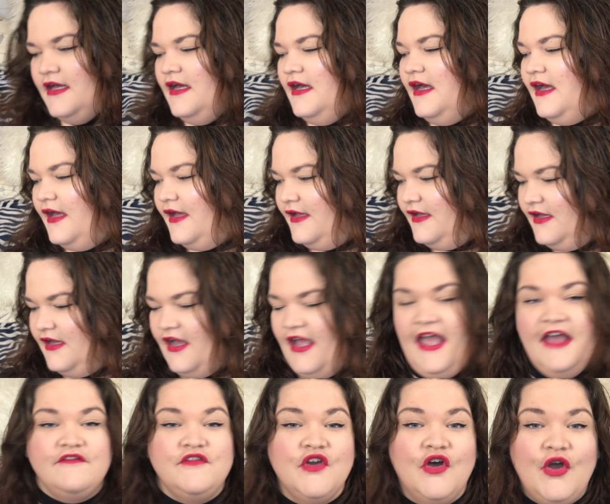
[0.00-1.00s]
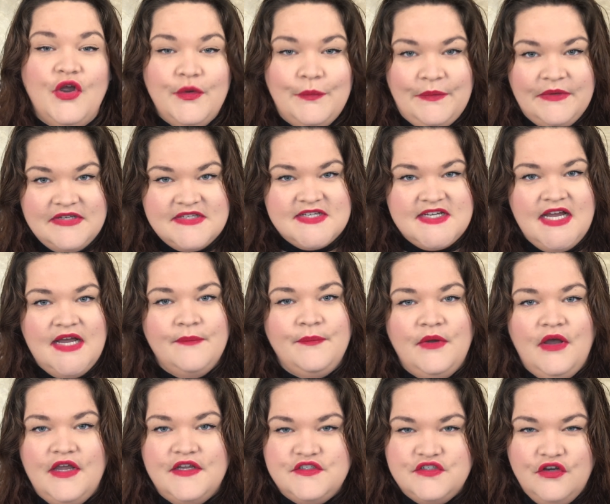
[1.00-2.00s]
I have not opened it up.
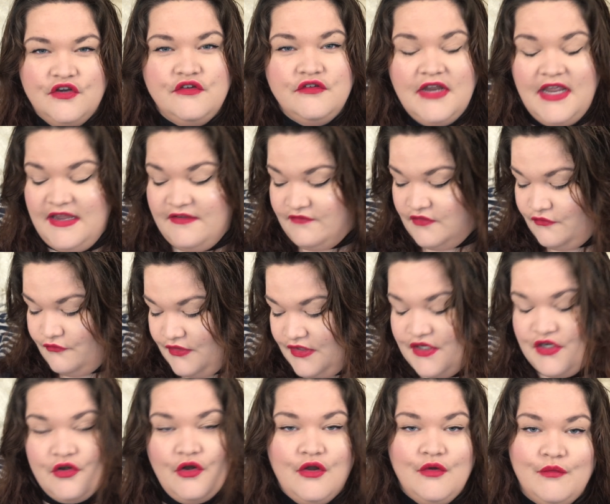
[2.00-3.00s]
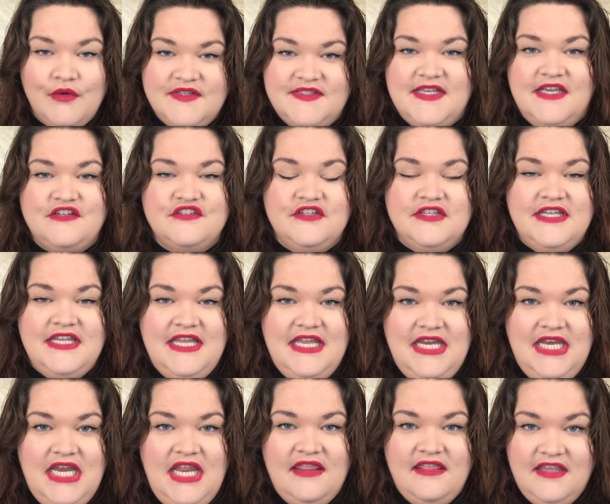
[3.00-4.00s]
I don't even really know what's actually
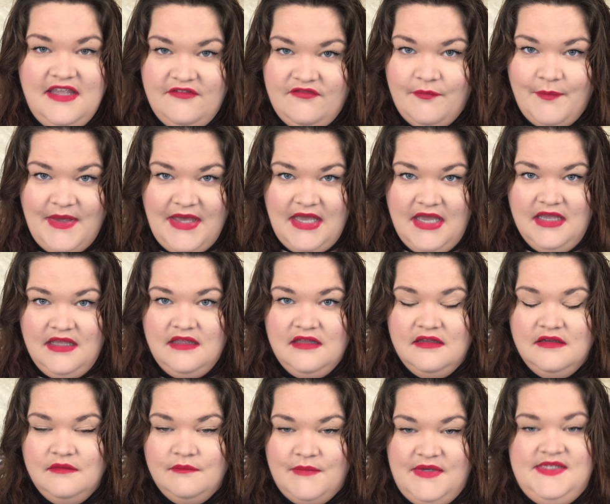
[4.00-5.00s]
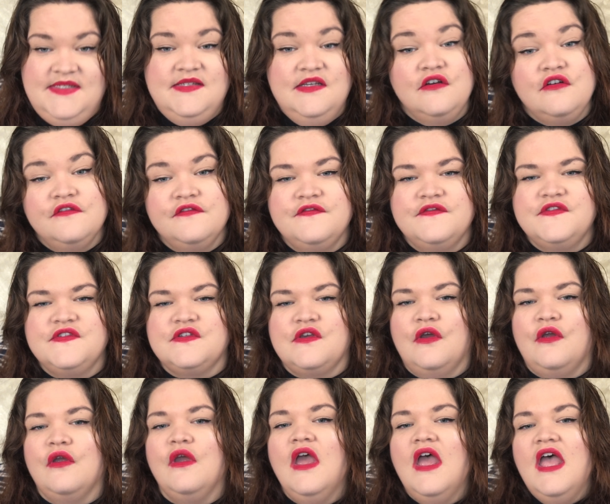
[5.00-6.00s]
in the gift bag myself, so
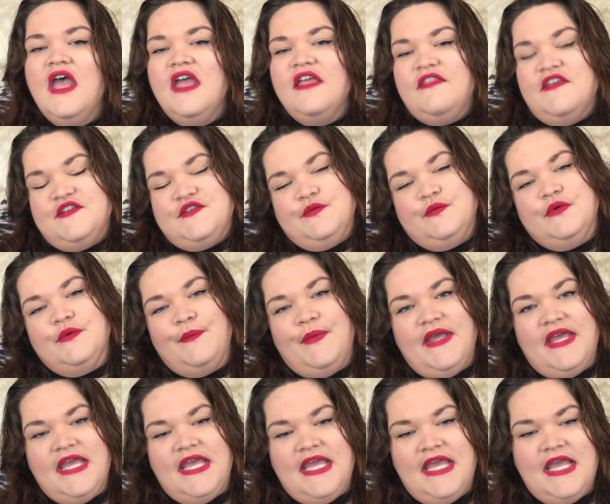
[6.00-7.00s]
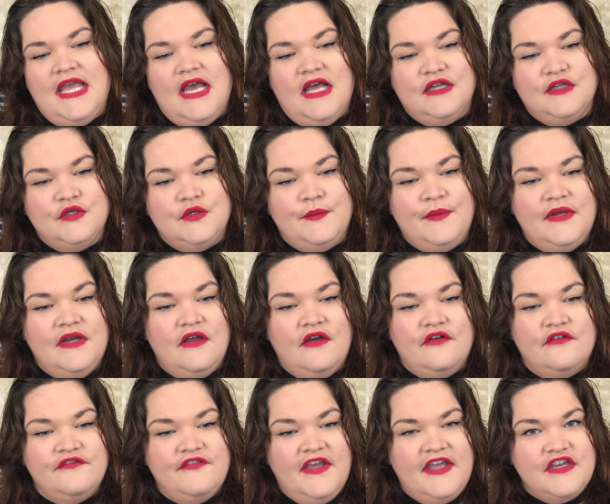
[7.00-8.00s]
this will be a little bit
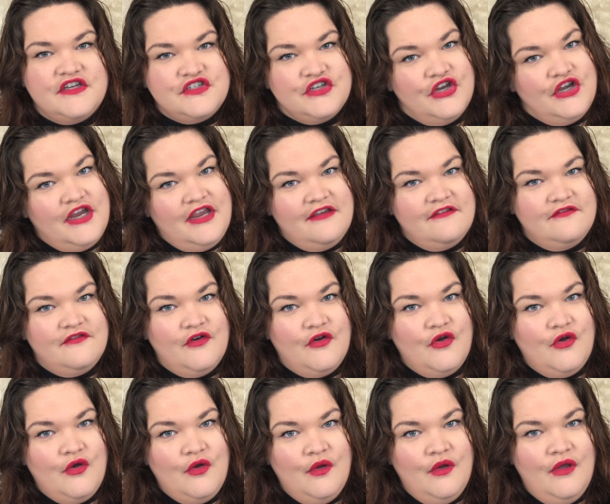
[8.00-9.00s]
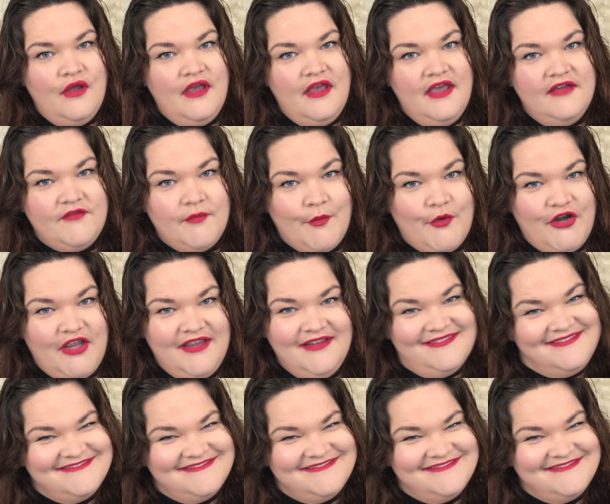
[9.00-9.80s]
of a journey for everybody.